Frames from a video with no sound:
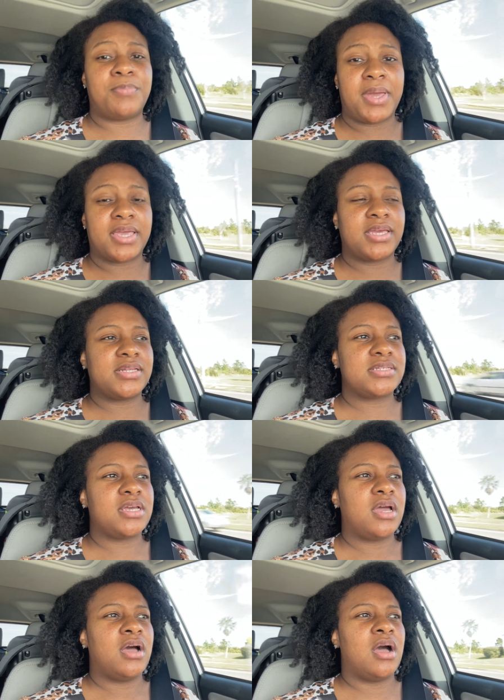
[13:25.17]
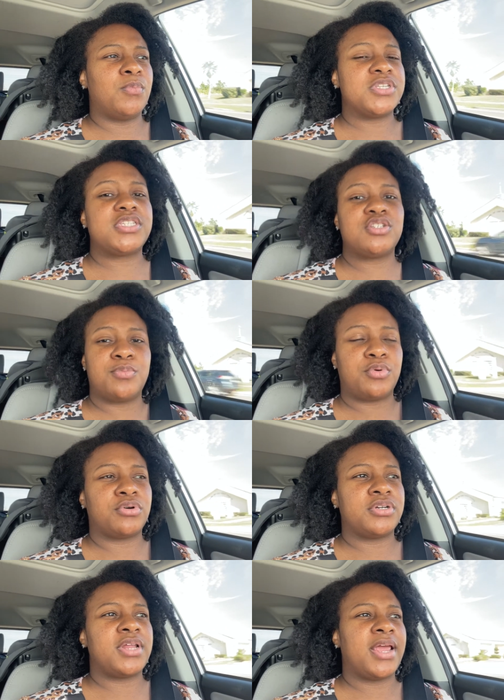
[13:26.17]
Beckett, um, was
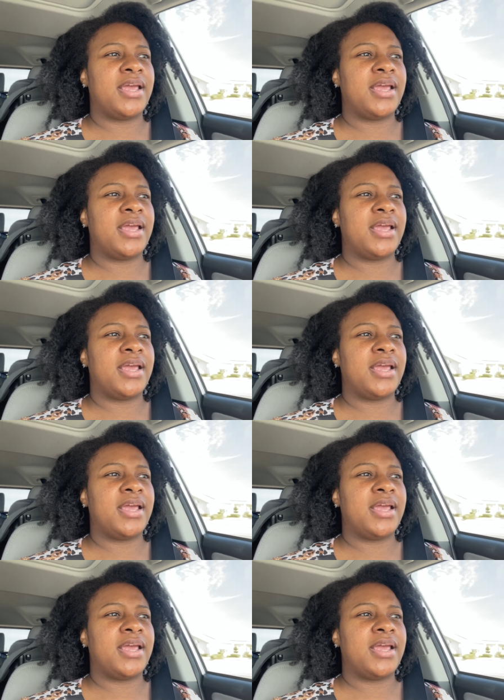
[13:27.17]
stillborn.